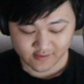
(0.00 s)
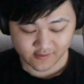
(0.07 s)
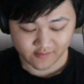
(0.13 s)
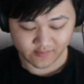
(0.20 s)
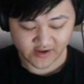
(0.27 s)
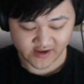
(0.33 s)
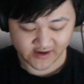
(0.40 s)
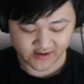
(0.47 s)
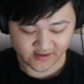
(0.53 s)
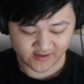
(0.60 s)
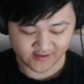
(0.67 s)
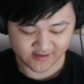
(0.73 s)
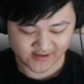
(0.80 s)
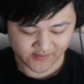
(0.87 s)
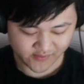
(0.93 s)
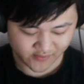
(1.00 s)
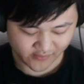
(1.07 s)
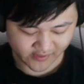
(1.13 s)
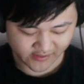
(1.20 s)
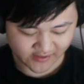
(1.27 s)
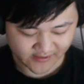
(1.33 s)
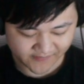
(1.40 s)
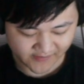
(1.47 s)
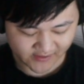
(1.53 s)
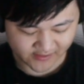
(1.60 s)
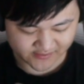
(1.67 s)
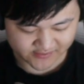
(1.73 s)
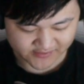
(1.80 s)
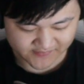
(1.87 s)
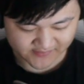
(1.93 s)
Man, can we really not find a
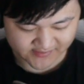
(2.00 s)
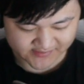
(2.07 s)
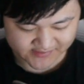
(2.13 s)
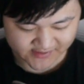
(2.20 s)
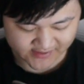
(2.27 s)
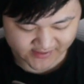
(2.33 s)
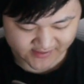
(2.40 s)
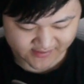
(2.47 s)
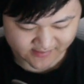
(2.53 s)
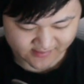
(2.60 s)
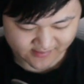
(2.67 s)
use for this guy?